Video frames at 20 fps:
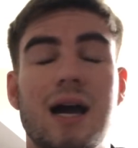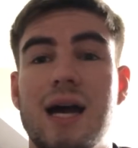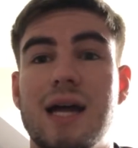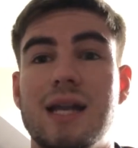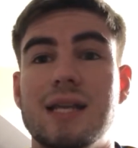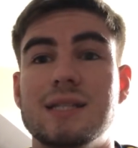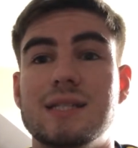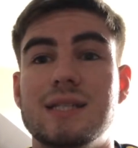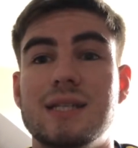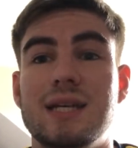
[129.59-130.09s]

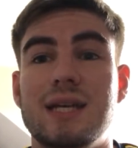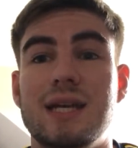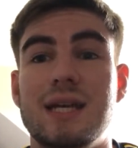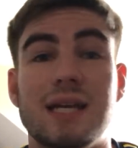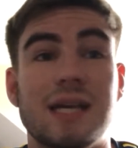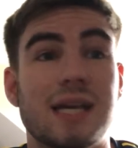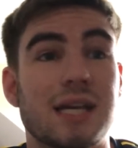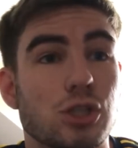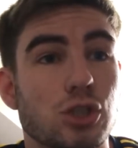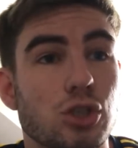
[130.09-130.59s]
And
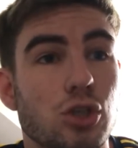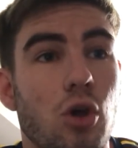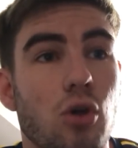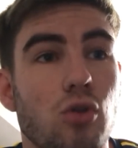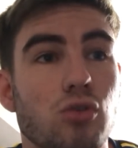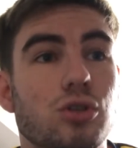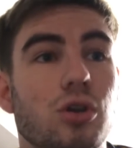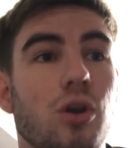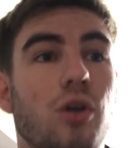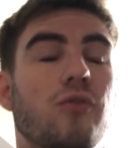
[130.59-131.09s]
it gets so
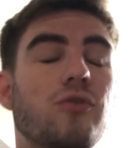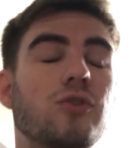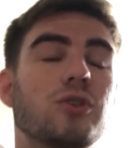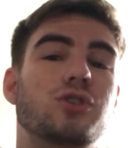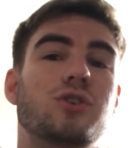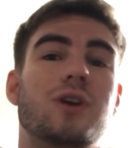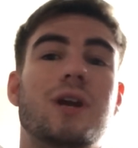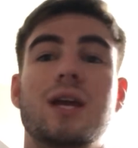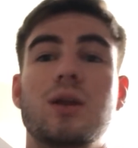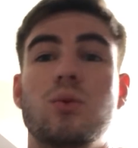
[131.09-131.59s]

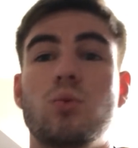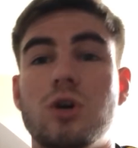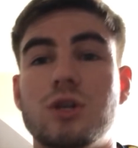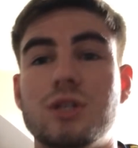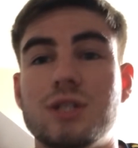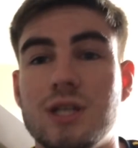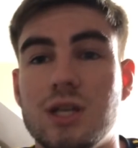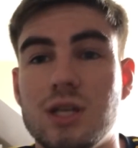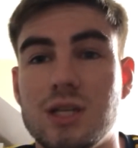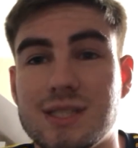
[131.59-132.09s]
frustrating
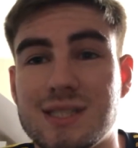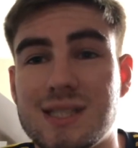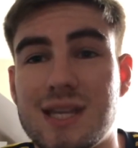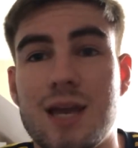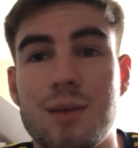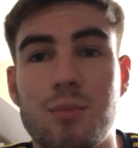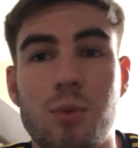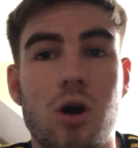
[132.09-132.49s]
watching the same